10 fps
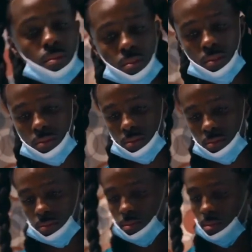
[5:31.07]
It wasn't
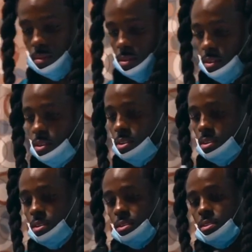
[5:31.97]
for him to
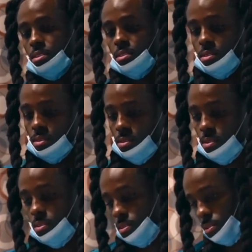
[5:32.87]
understand.
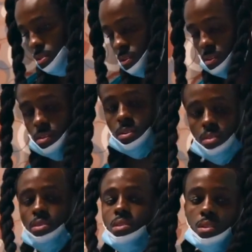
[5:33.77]
I ain't waste
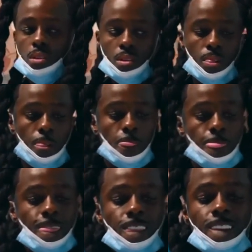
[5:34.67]
no time in
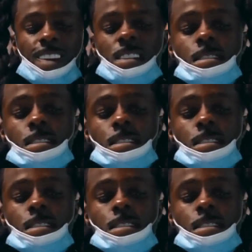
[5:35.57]
making sure